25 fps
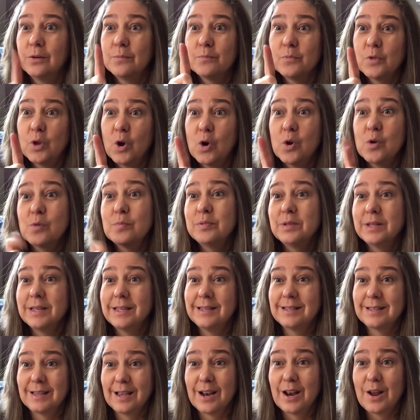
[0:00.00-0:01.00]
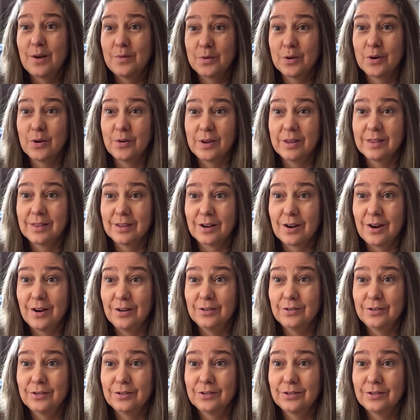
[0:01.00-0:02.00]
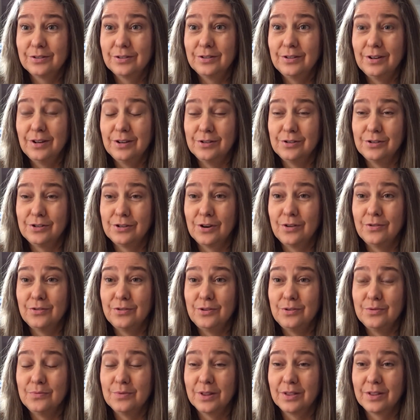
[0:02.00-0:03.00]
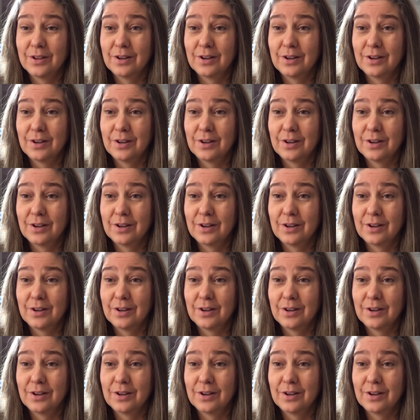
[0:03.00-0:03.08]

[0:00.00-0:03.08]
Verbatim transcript: Hold please, and I will go get the colors and show you what the